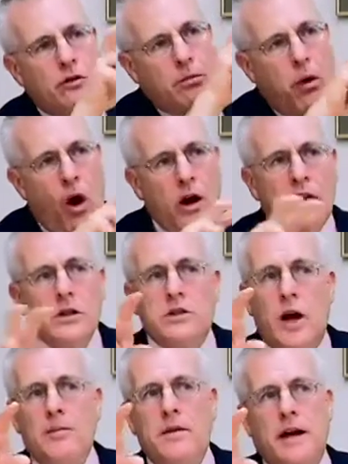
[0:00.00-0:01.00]
part of the
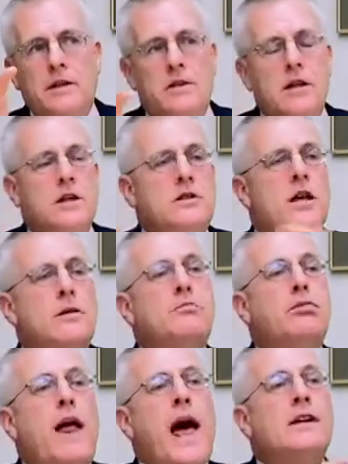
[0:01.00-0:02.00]
subtext is that
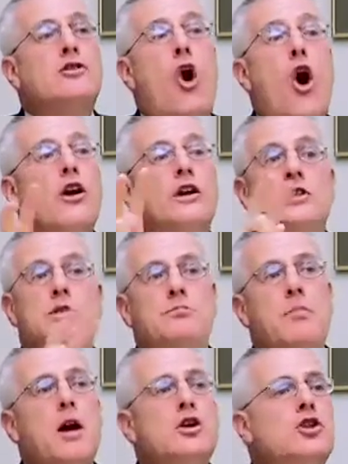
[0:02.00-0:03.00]
blacks are
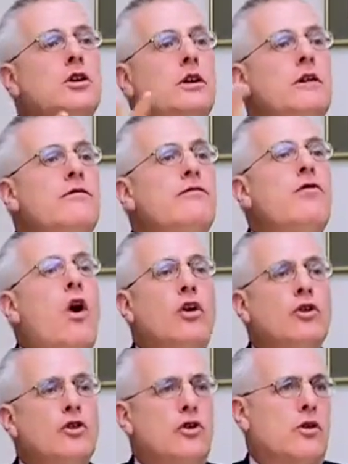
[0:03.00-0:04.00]
especially
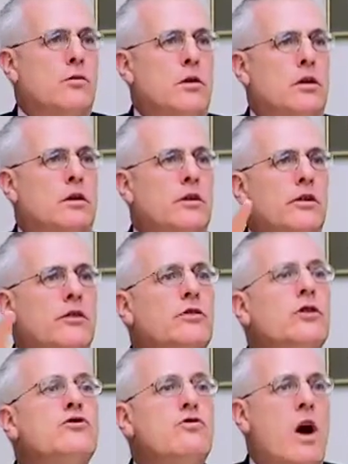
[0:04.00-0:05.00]
vulnerable
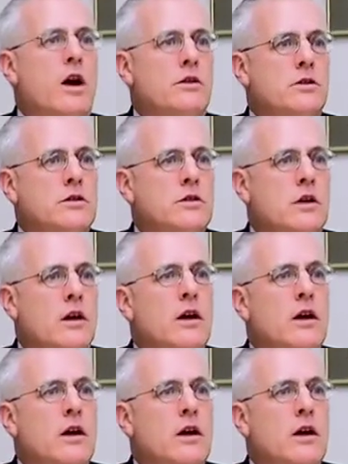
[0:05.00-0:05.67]
to drugs.